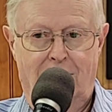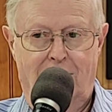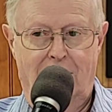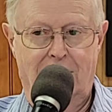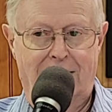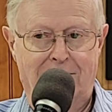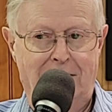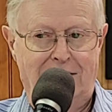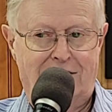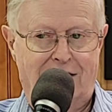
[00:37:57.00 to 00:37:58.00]
Well, that
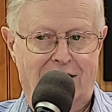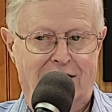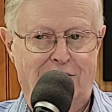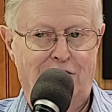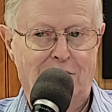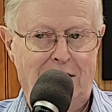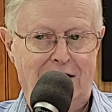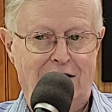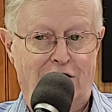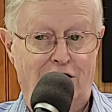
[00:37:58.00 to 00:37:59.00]
meat's got a different
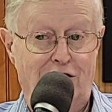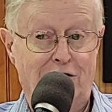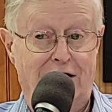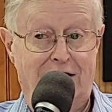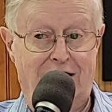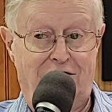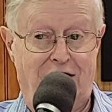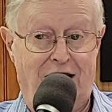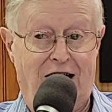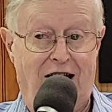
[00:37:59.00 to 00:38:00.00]
meaning to you than it does to
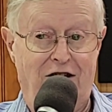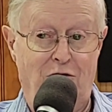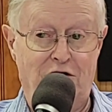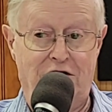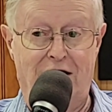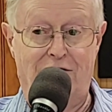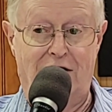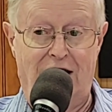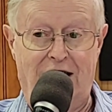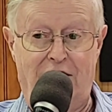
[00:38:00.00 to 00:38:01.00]
the guy who was
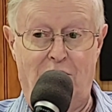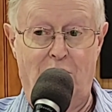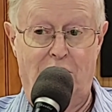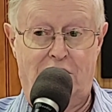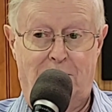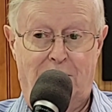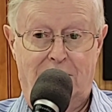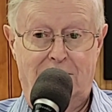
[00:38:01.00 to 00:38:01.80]
never an idol worshiper.